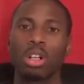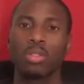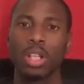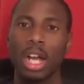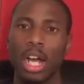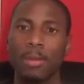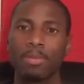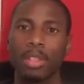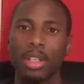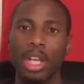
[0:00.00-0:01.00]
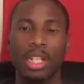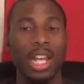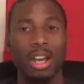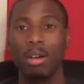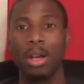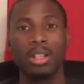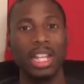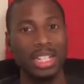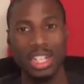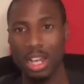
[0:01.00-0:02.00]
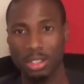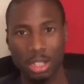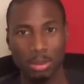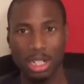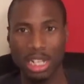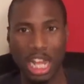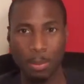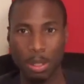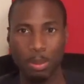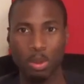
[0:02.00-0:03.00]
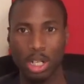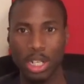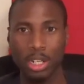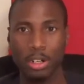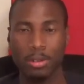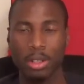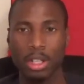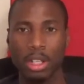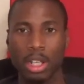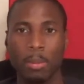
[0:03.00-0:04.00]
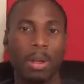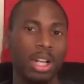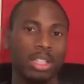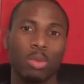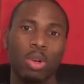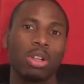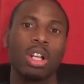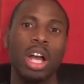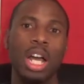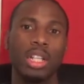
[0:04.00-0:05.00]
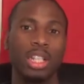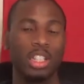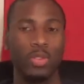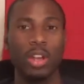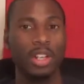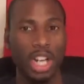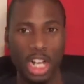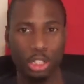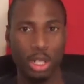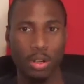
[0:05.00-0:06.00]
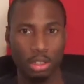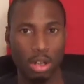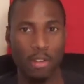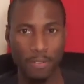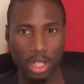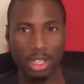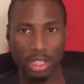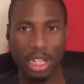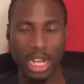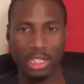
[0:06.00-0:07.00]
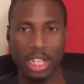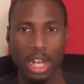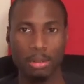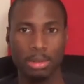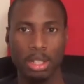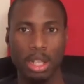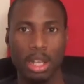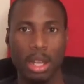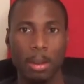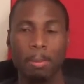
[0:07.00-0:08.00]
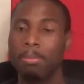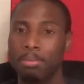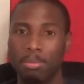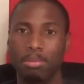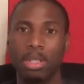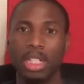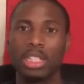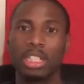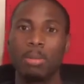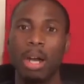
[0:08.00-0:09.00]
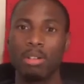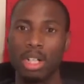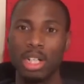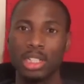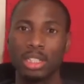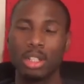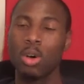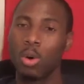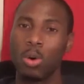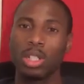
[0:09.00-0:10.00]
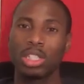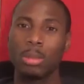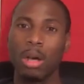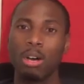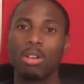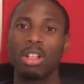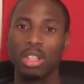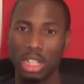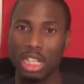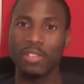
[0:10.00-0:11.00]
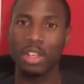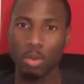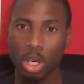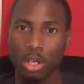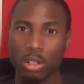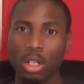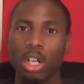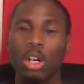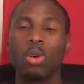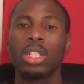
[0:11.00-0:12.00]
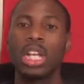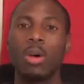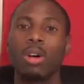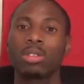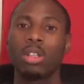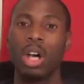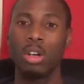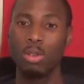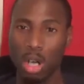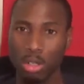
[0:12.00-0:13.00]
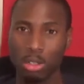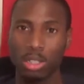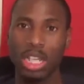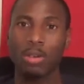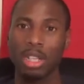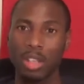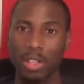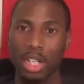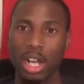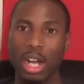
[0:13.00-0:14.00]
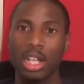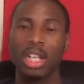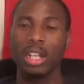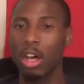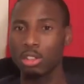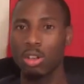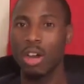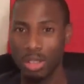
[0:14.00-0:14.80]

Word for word: of God. Now, that's not something a lot of people want to hear because the Word of God is very contrary to our feelings a lot of times. But is it about us or is it about the living Word who is our also who also is our living God and also our